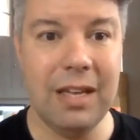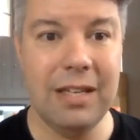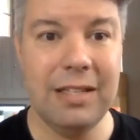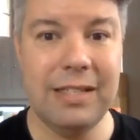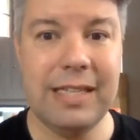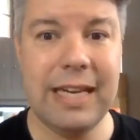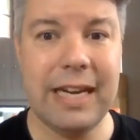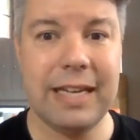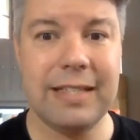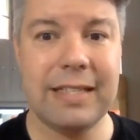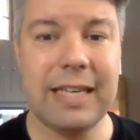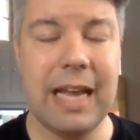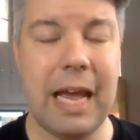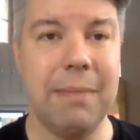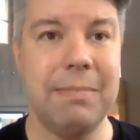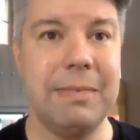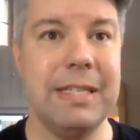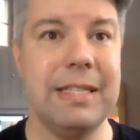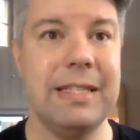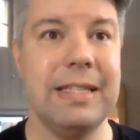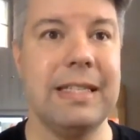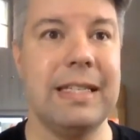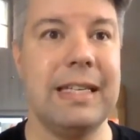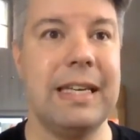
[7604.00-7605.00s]
dance
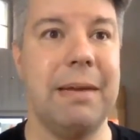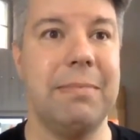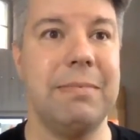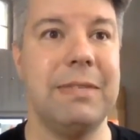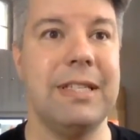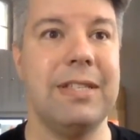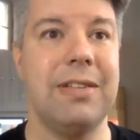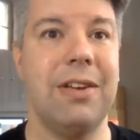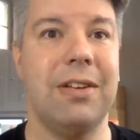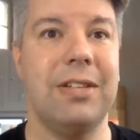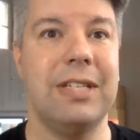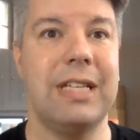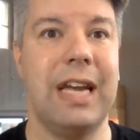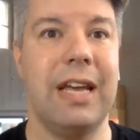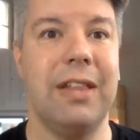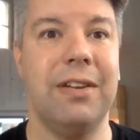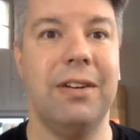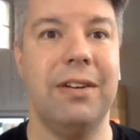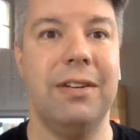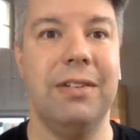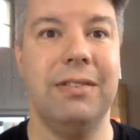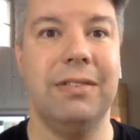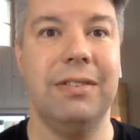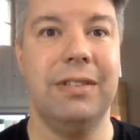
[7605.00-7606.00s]
captains and kept us all together.
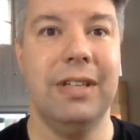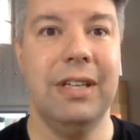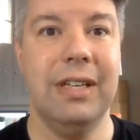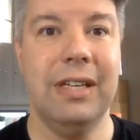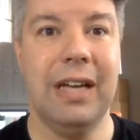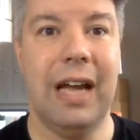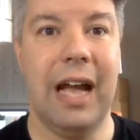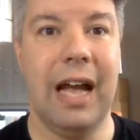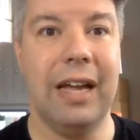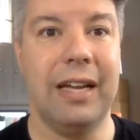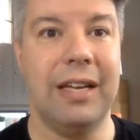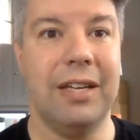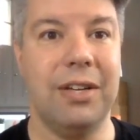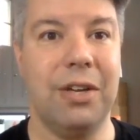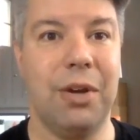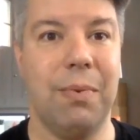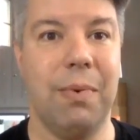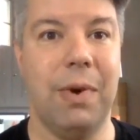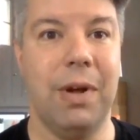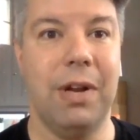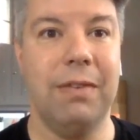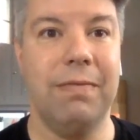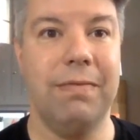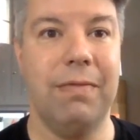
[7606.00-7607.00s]
And I could go
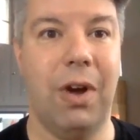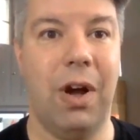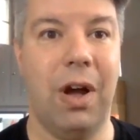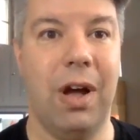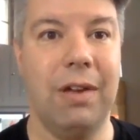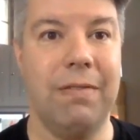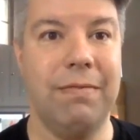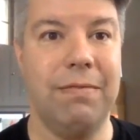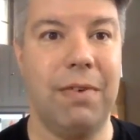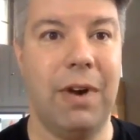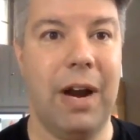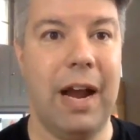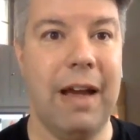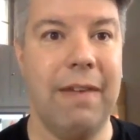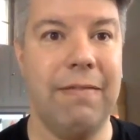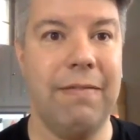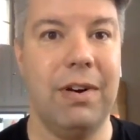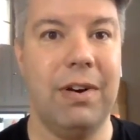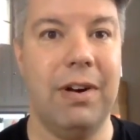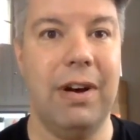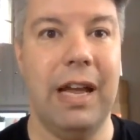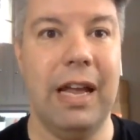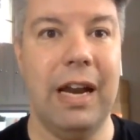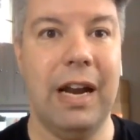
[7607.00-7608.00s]
on on
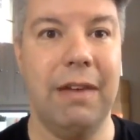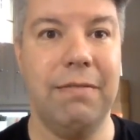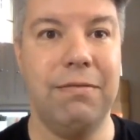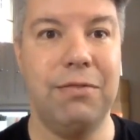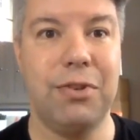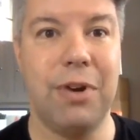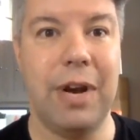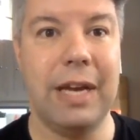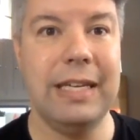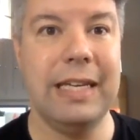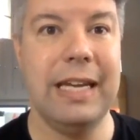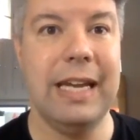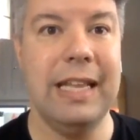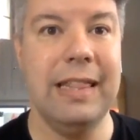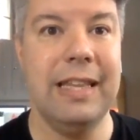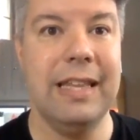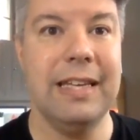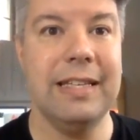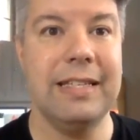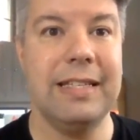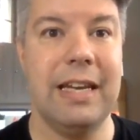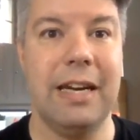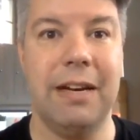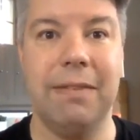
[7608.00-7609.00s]
forever. And I've tried to end
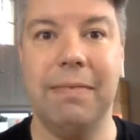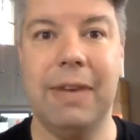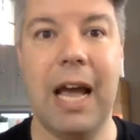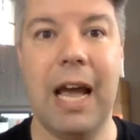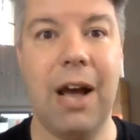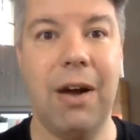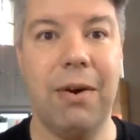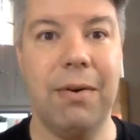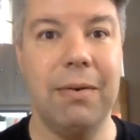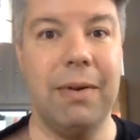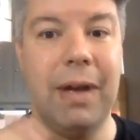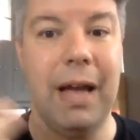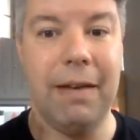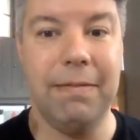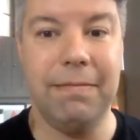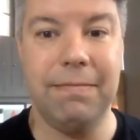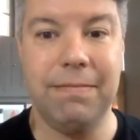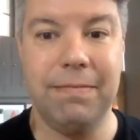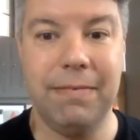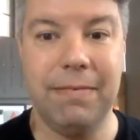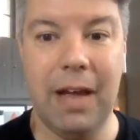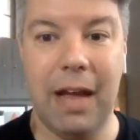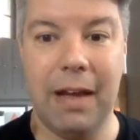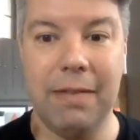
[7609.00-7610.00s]
this, and I'm now I've
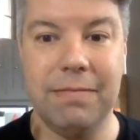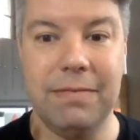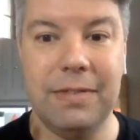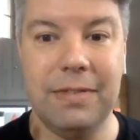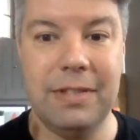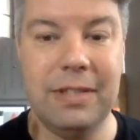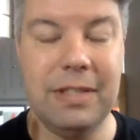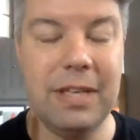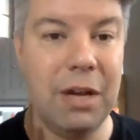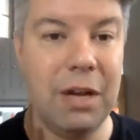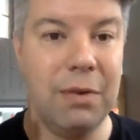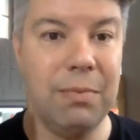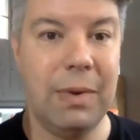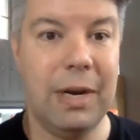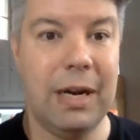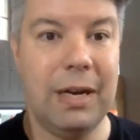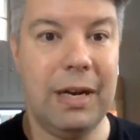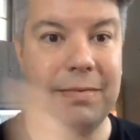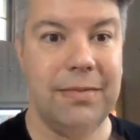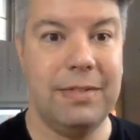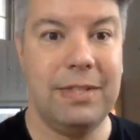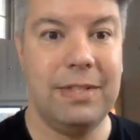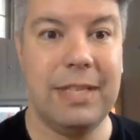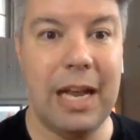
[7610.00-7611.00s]
I've done what I
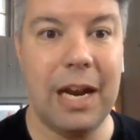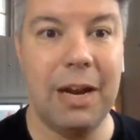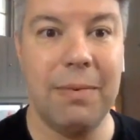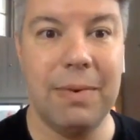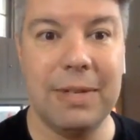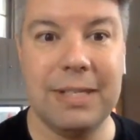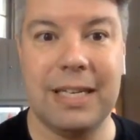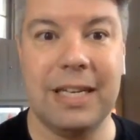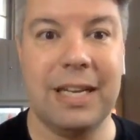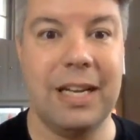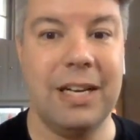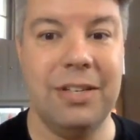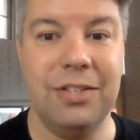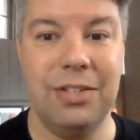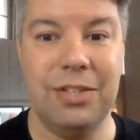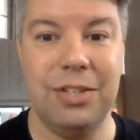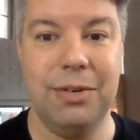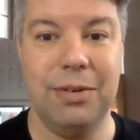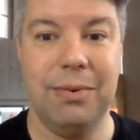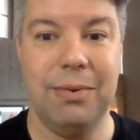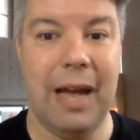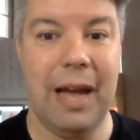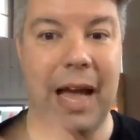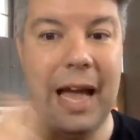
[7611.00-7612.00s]
said I wasn't going to do.